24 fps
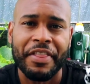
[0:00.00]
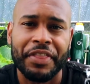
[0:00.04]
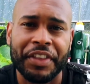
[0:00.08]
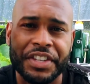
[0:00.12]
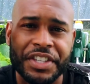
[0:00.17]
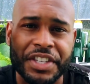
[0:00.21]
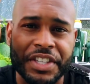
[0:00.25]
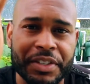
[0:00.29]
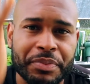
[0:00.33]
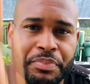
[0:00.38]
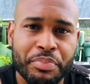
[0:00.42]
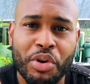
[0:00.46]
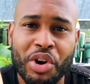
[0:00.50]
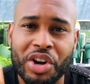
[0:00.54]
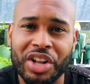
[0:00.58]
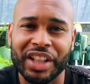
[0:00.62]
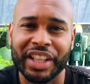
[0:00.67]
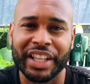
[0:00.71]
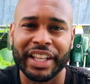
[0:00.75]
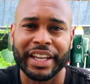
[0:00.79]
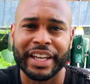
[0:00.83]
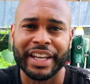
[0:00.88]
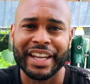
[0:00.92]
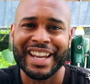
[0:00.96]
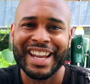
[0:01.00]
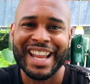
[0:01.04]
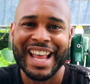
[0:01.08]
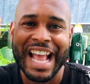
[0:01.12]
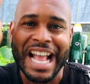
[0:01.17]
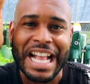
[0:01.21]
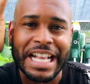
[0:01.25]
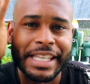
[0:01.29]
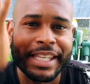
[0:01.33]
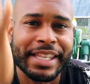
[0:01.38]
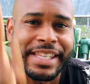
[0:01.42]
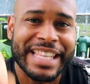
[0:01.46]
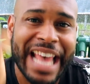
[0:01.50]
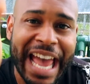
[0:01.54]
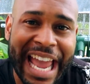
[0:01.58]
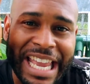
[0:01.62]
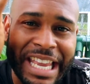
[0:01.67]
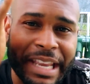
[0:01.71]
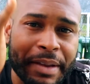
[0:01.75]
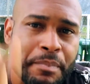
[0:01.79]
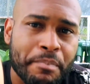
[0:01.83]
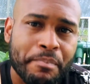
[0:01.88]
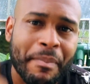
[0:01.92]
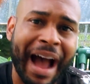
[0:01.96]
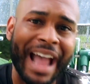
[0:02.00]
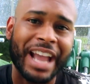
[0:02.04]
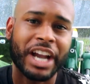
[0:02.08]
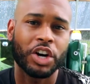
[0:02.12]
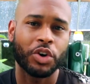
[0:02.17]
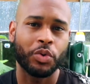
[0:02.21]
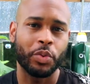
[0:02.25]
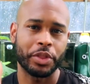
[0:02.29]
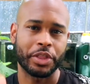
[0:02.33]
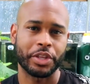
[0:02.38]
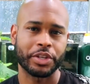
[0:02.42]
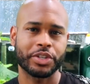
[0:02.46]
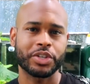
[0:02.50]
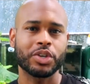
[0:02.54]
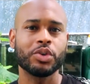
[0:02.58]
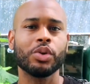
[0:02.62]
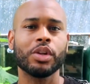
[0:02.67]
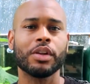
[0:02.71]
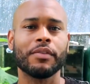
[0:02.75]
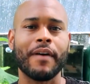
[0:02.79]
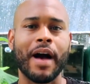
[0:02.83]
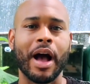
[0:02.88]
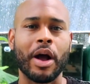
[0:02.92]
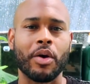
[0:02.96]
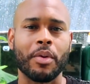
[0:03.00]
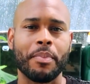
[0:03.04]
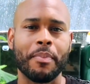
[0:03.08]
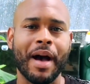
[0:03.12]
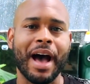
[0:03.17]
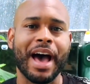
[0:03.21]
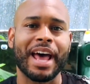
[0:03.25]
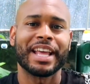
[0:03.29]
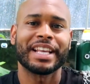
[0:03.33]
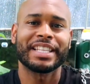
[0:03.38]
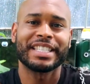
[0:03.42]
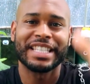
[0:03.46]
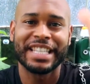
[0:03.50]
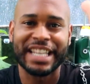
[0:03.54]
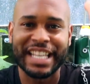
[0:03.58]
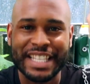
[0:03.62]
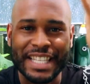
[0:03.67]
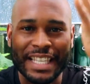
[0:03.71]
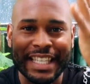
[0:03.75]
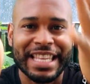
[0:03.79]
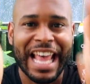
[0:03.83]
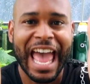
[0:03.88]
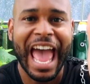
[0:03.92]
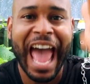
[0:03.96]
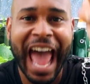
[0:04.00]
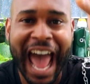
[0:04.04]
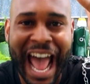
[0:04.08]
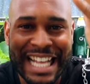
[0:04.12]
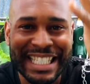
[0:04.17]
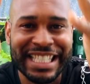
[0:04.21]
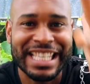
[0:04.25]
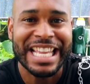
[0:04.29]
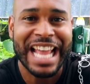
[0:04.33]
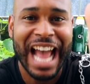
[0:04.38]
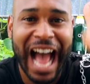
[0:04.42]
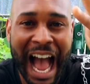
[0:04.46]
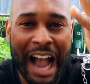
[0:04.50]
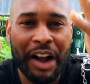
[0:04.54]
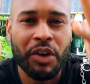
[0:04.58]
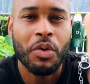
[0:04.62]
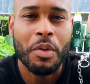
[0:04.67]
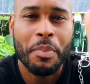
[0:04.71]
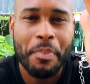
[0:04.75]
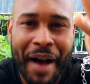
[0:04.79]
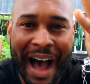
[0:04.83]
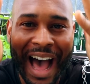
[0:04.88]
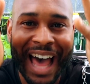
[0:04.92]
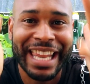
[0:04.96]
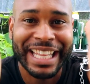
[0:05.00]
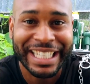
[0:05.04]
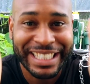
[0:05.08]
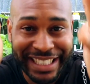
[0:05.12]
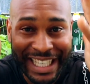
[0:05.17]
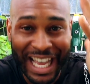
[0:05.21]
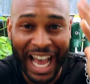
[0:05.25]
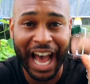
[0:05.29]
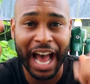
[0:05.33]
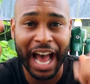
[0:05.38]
This is Brooklyn St. Michael with the School of Aquaponics, and this is Ask the Aquaponics